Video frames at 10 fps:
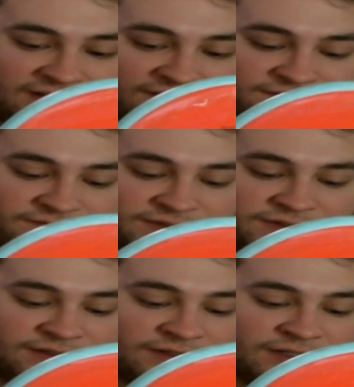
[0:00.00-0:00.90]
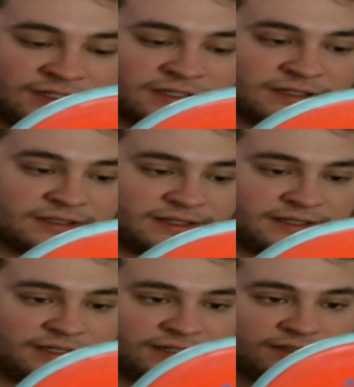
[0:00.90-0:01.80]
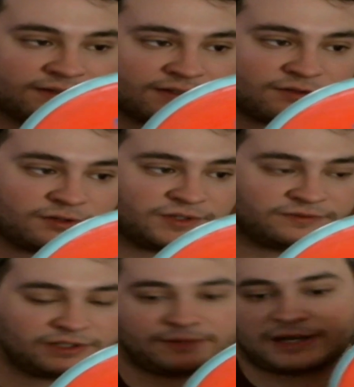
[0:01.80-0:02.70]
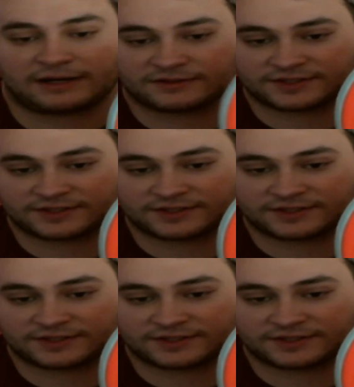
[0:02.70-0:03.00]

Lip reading: of like the normal flight pattern.